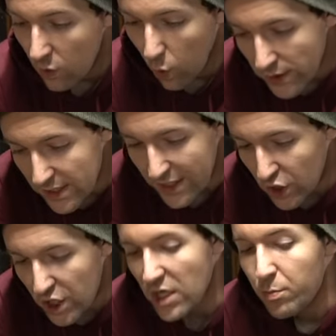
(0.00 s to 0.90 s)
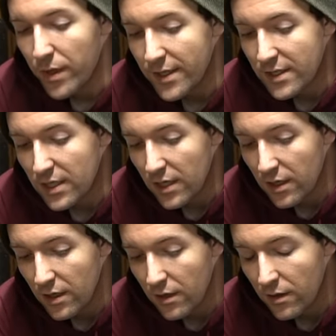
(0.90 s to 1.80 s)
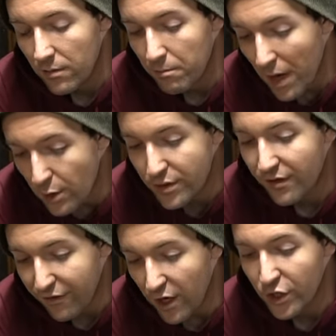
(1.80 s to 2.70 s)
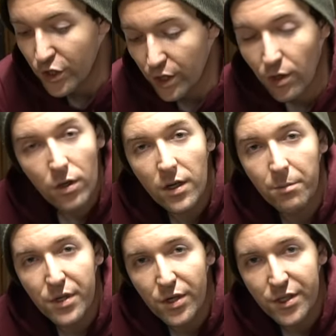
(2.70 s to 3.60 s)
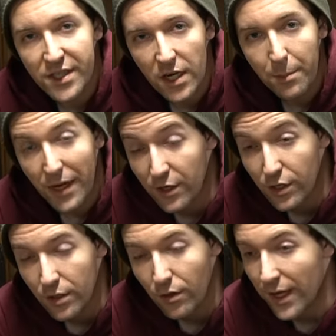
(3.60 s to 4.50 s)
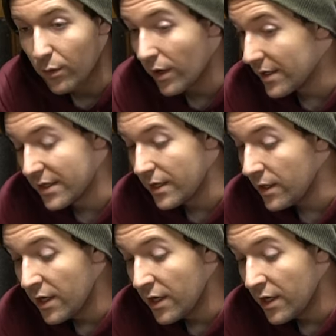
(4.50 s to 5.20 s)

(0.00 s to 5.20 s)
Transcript: what's the cheapest, most functional computer setup I could do. Like, what is it?